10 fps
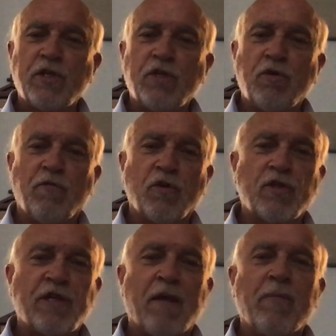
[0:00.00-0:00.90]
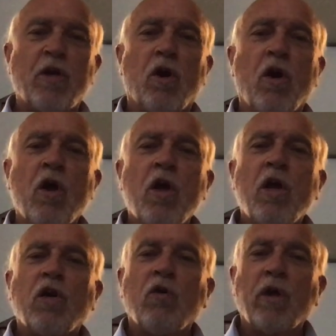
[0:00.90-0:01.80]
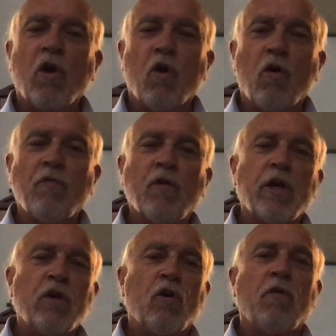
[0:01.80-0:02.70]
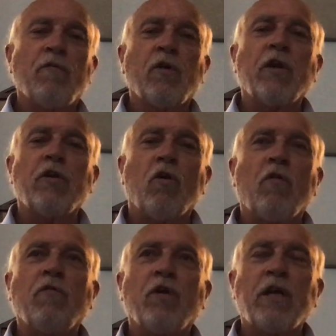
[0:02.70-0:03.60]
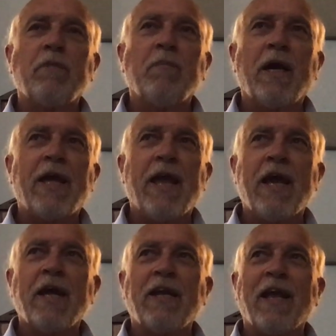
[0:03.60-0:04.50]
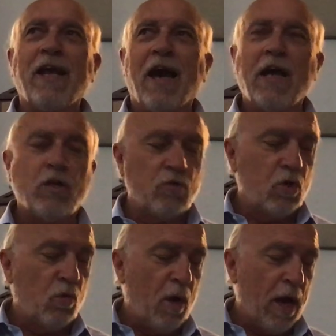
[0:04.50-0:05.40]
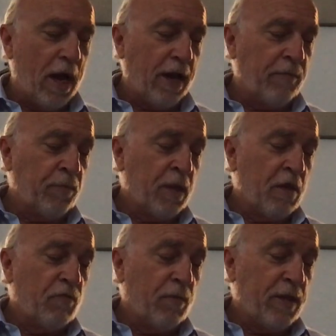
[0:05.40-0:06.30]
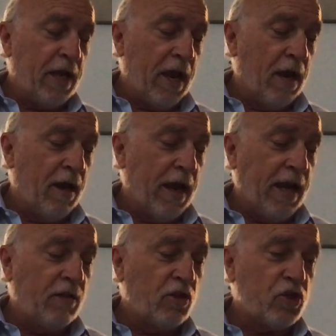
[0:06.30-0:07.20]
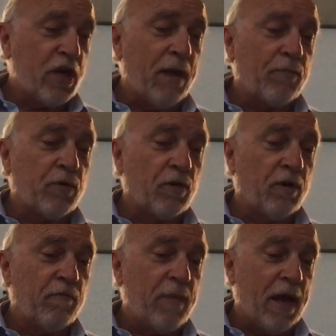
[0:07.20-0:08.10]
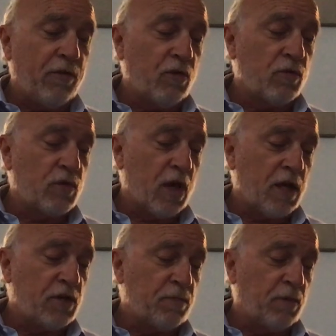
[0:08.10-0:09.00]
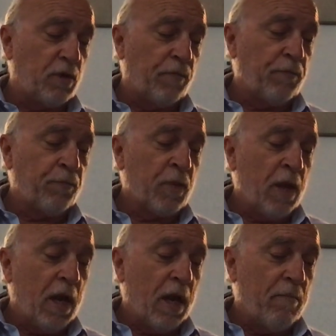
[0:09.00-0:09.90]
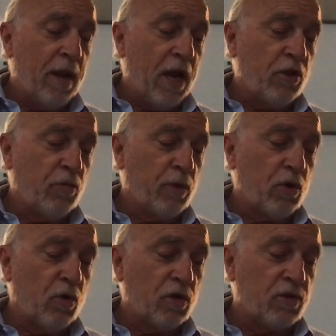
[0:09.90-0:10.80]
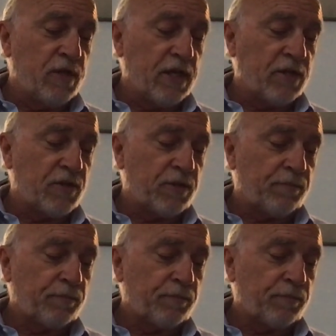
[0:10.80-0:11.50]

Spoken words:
two verses have been going over and over and over in my head, and I don't know why. From the 8th chapter of Matthew's gospel, Matthew records this.